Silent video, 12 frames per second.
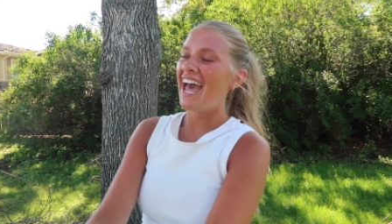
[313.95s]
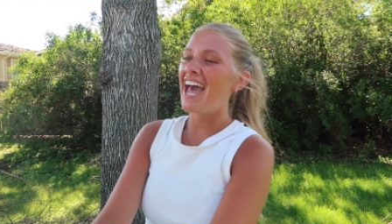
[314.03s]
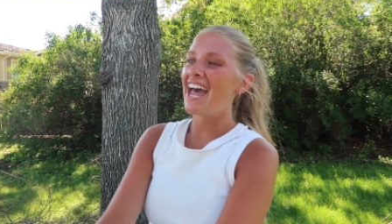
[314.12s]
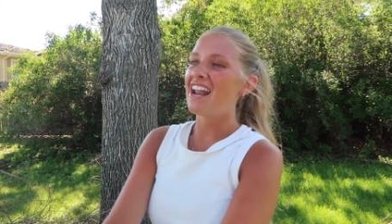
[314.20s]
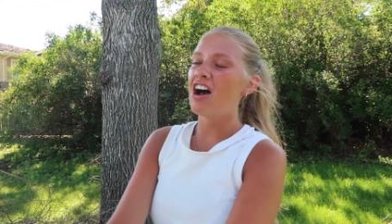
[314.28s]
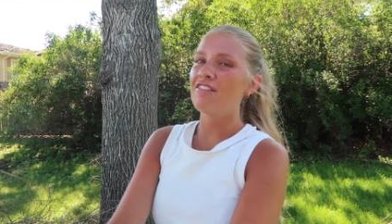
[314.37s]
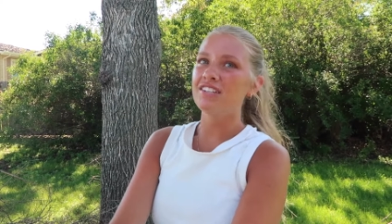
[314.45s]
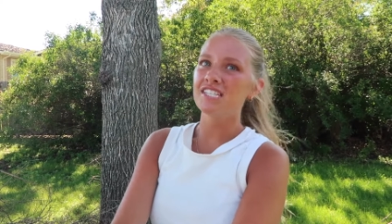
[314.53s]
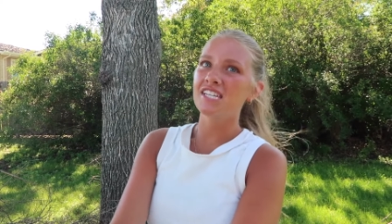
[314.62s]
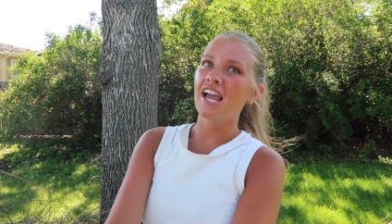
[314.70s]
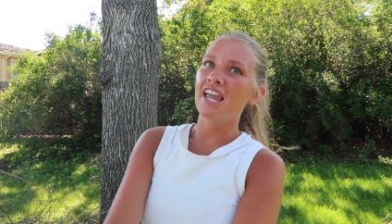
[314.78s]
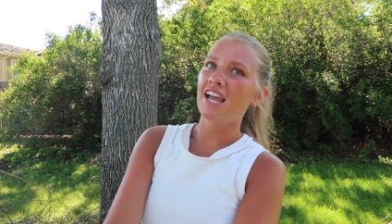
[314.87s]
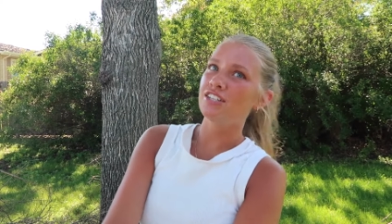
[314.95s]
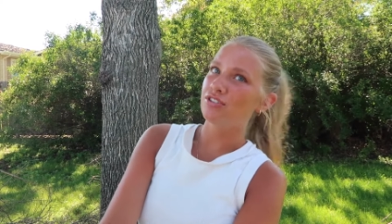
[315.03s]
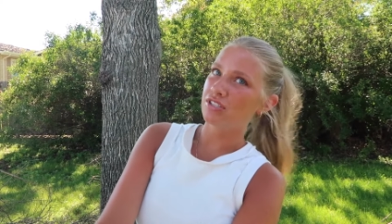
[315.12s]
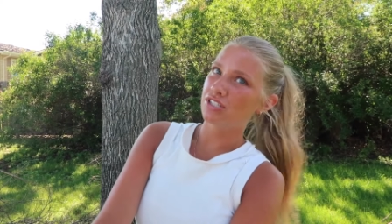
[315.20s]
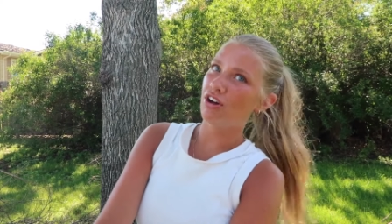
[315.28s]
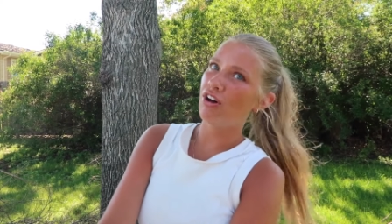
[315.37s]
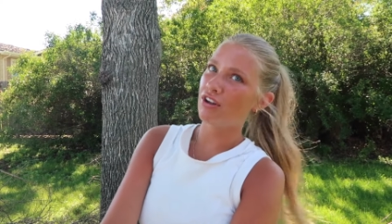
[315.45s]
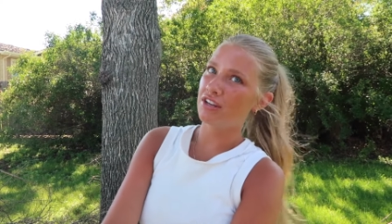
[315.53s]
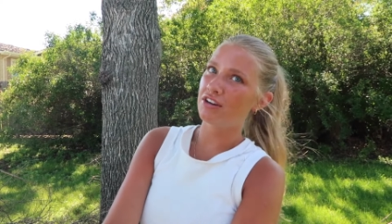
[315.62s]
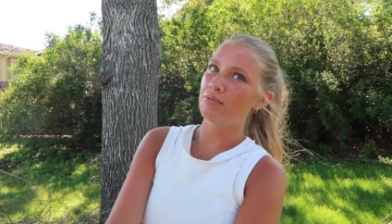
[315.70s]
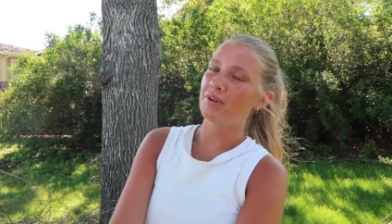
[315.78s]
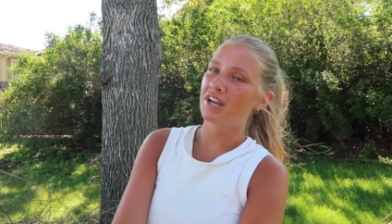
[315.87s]
And obviously I can't do this all
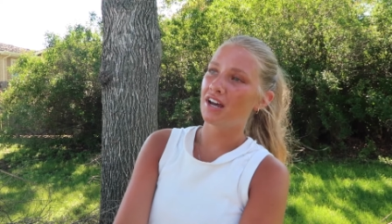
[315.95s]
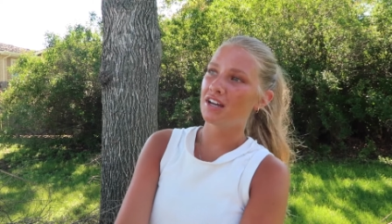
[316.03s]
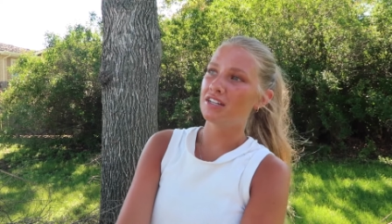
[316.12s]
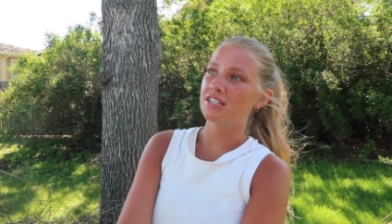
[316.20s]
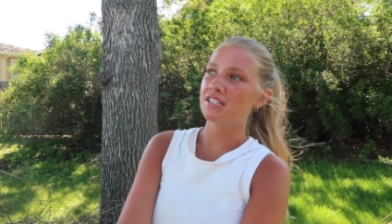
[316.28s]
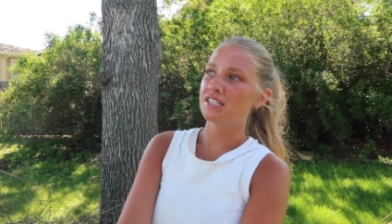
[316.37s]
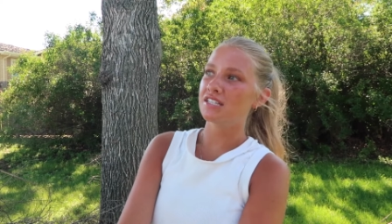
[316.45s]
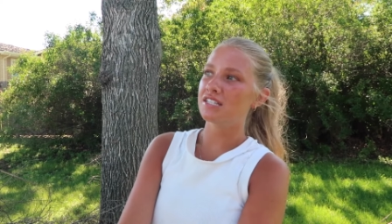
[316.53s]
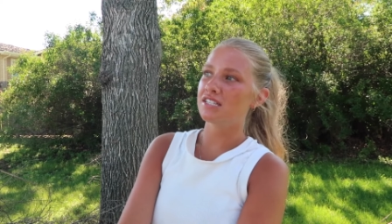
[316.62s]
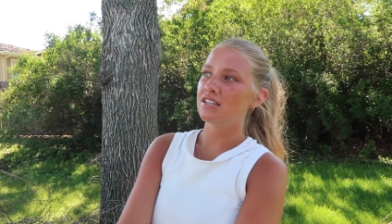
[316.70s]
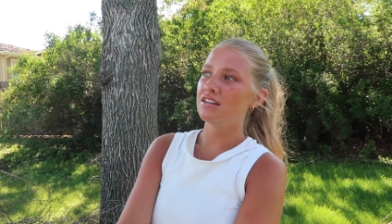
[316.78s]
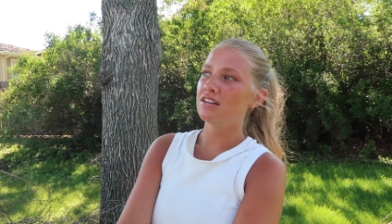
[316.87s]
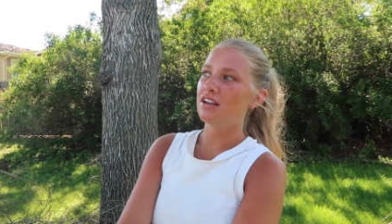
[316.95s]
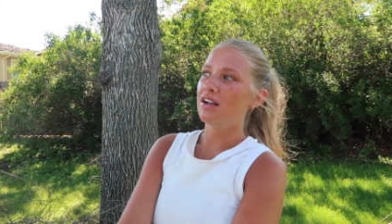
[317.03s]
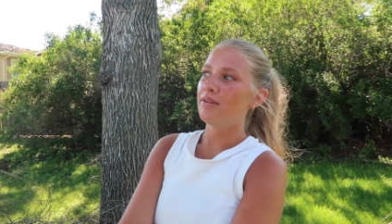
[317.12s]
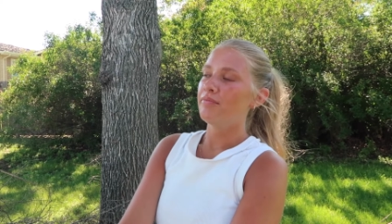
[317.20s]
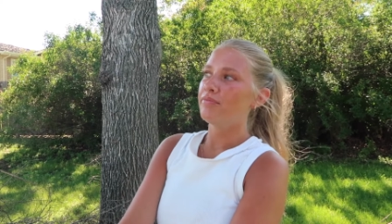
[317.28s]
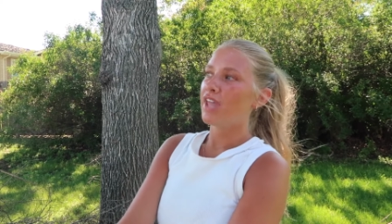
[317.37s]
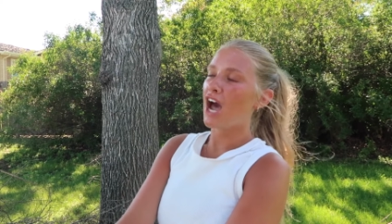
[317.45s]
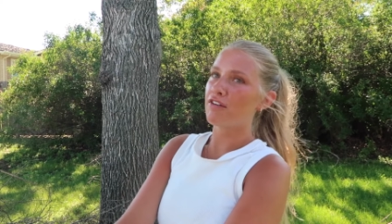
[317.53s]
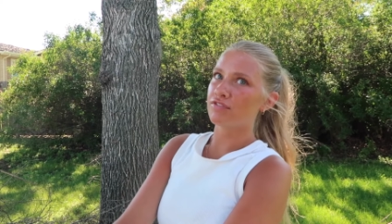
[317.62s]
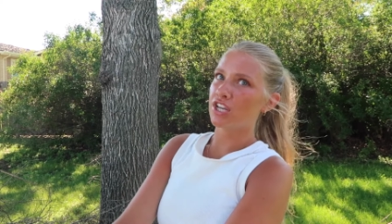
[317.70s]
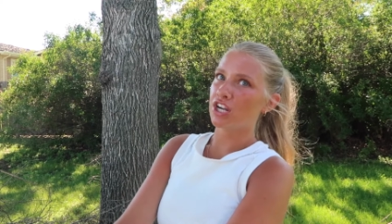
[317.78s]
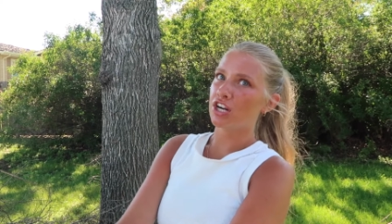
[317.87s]
year because
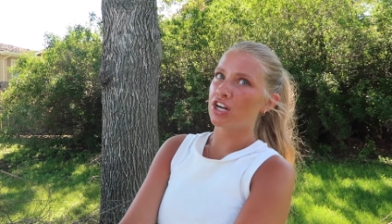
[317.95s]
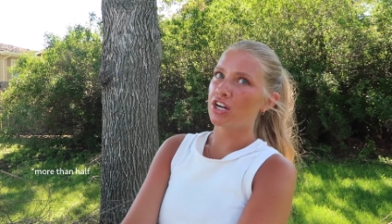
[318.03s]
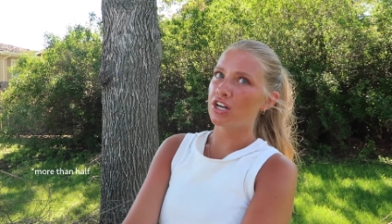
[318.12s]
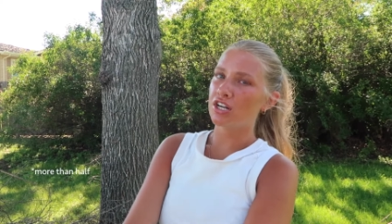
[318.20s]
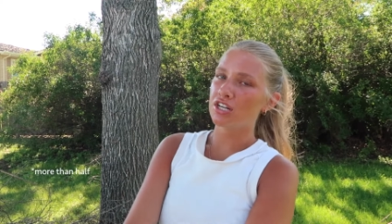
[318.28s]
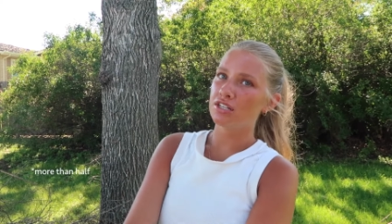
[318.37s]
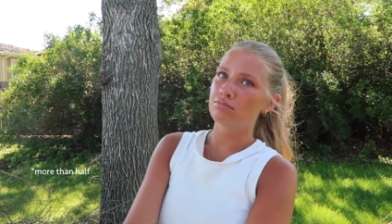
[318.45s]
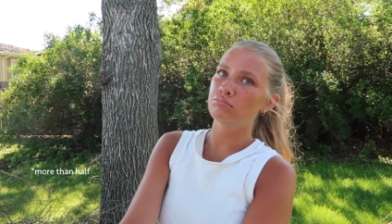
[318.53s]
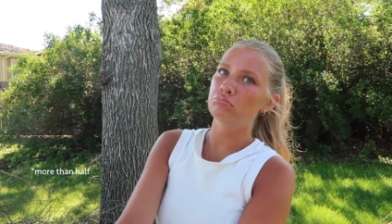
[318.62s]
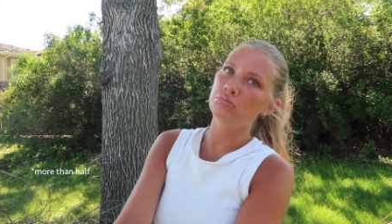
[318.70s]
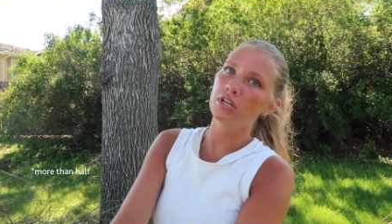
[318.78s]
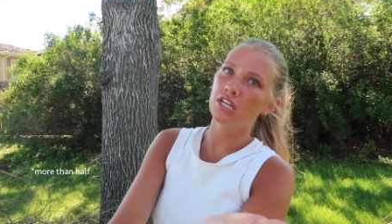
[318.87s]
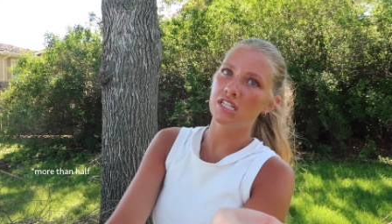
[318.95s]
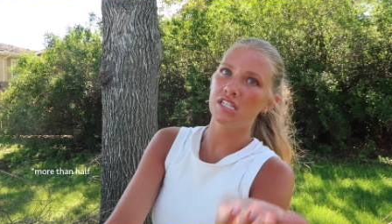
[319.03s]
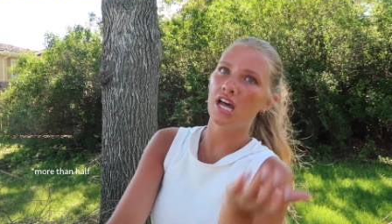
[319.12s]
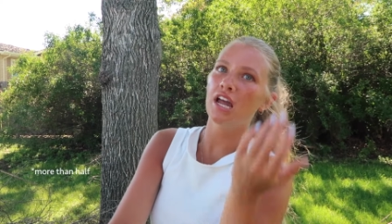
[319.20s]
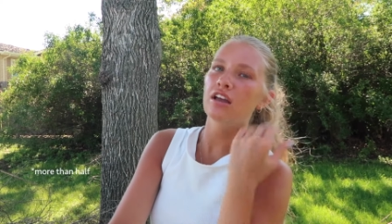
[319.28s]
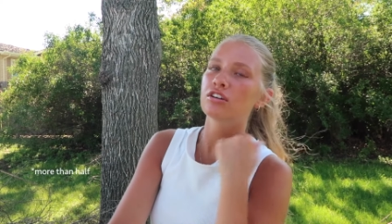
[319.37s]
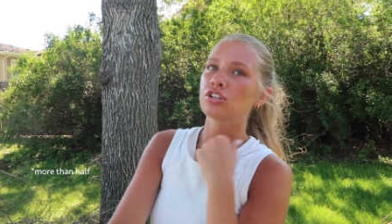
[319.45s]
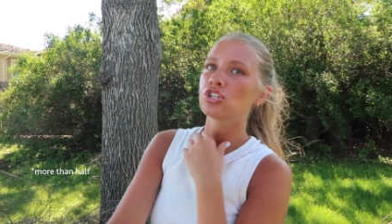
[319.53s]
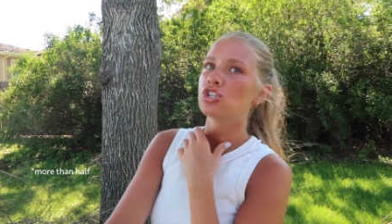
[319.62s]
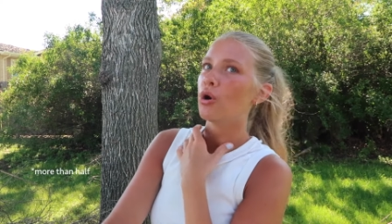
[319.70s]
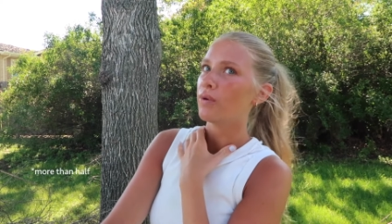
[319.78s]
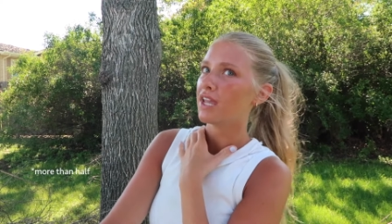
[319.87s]
half the year is like
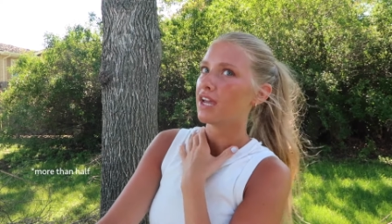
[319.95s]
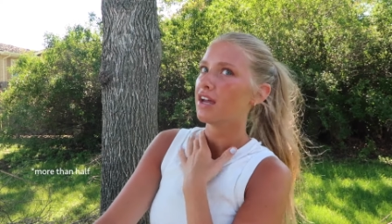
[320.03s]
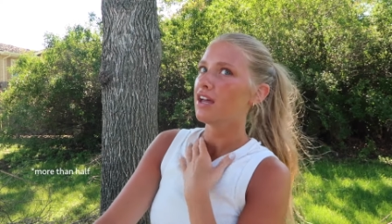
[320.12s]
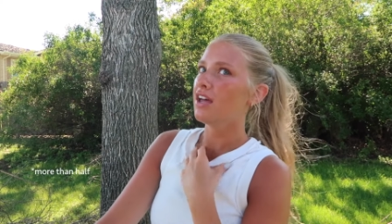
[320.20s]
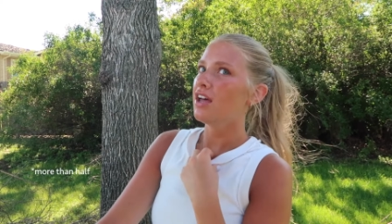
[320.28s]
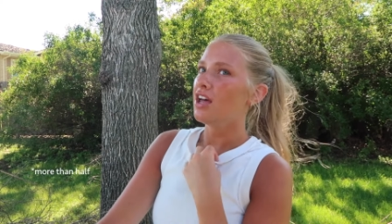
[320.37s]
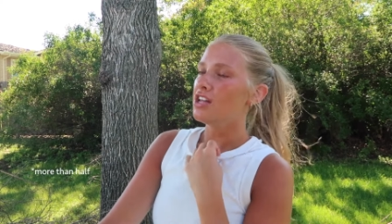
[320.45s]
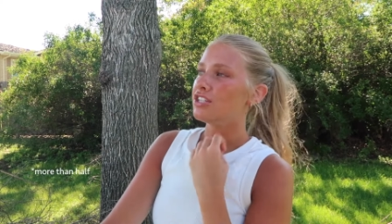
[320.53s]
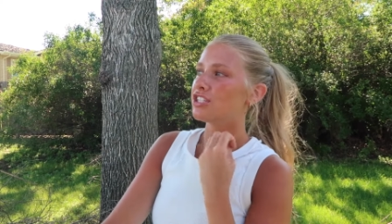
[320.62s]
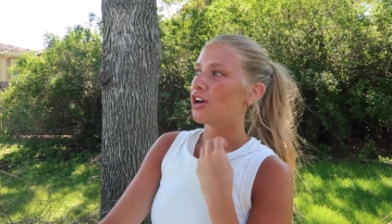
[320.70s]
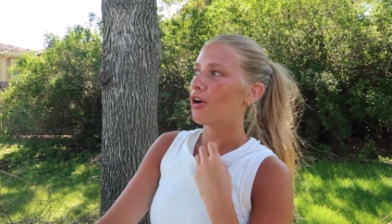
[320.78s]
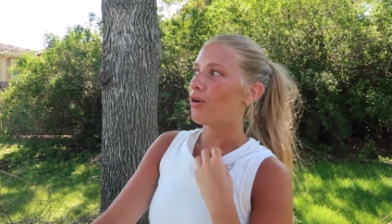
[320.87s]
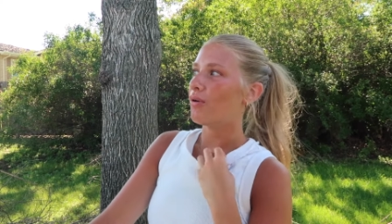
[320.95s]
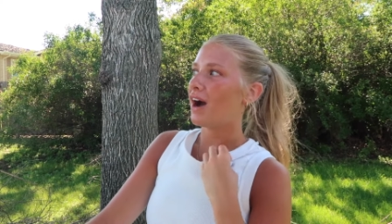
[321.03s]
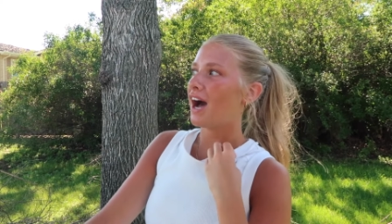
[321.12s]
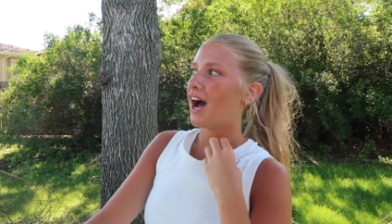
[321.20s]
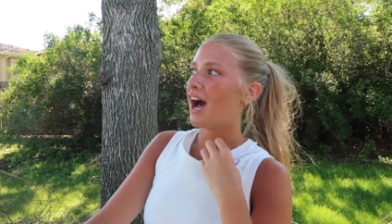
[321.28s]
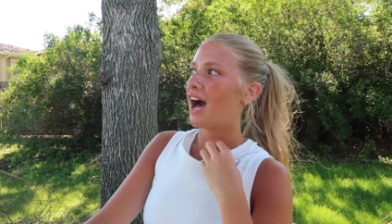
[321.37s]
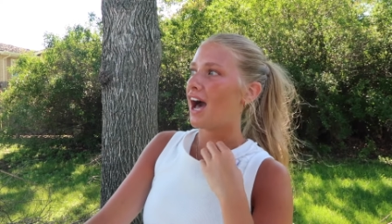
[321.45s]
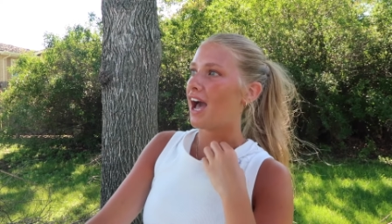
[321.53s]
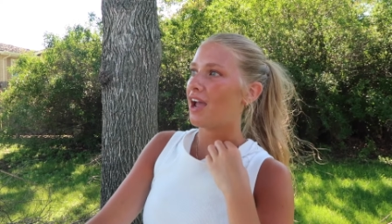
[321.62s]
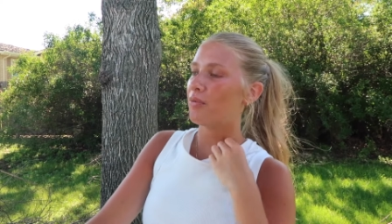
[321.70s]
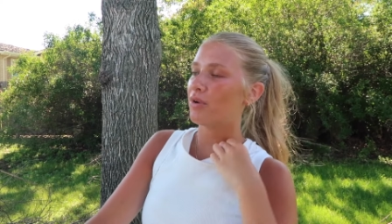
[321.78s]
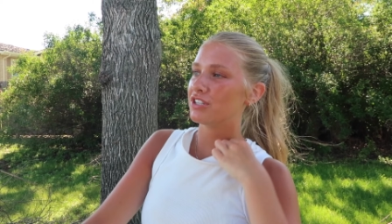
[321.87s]
snowy. So
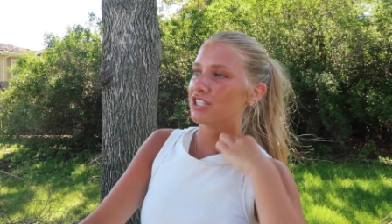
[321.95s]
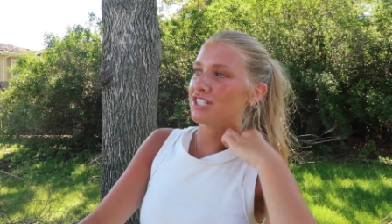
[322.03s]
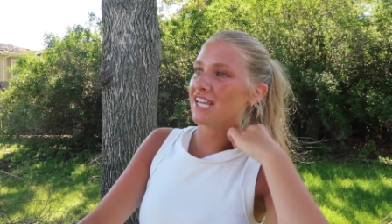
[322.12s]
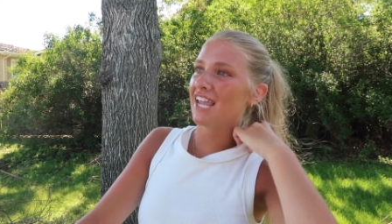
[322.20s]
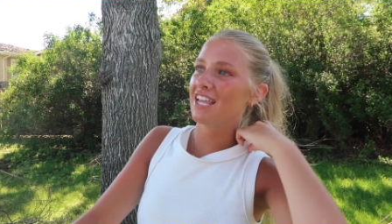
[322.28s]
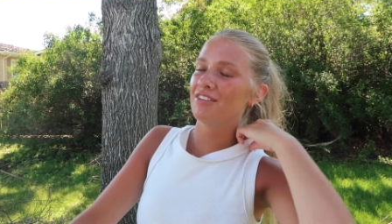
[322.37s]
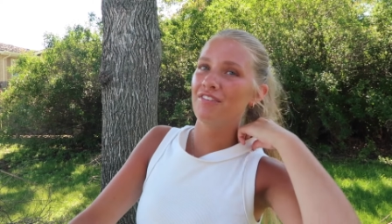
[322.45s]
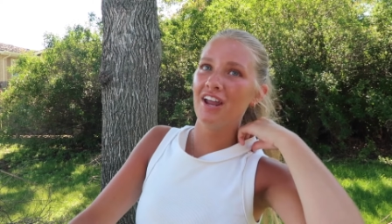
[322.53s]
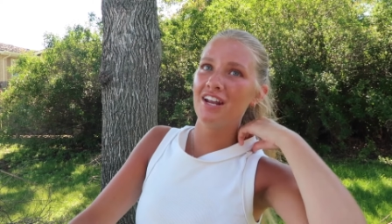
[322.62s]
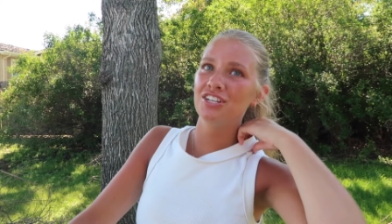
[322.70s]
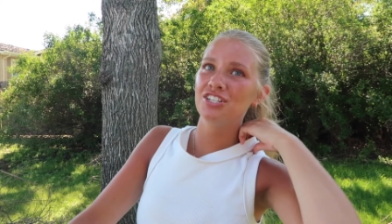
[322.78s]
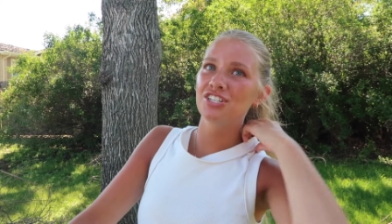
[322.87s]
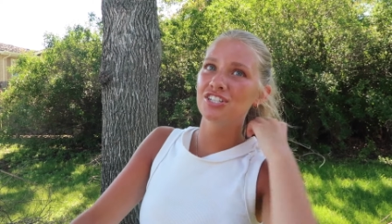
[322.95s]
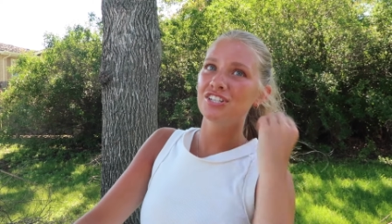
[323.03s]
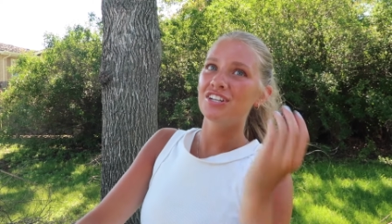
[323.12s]
I want to take advantage